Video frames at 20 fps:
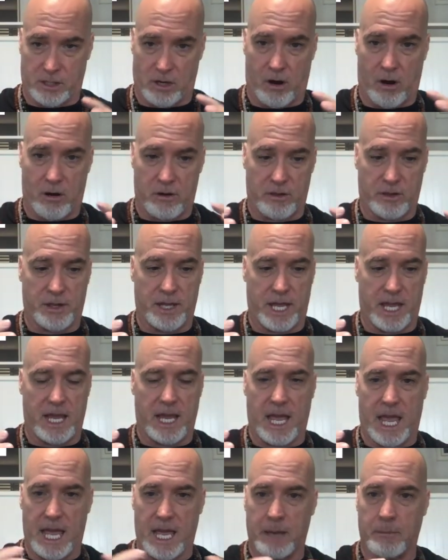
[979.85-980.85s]
are
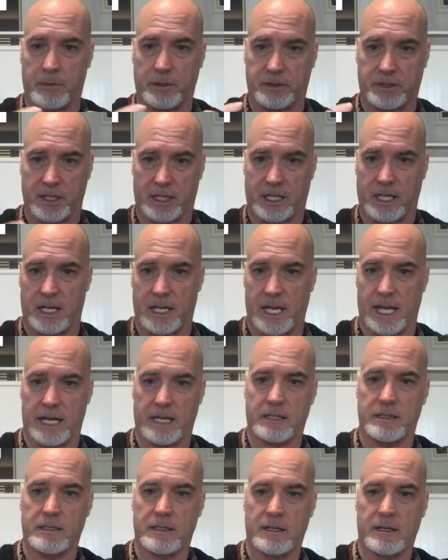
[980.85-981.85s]
they able to
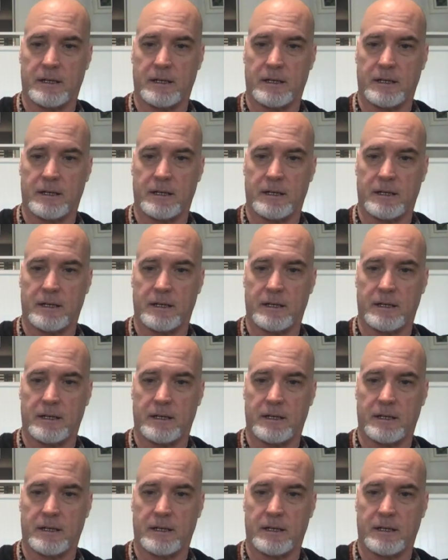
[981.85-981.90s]
connect?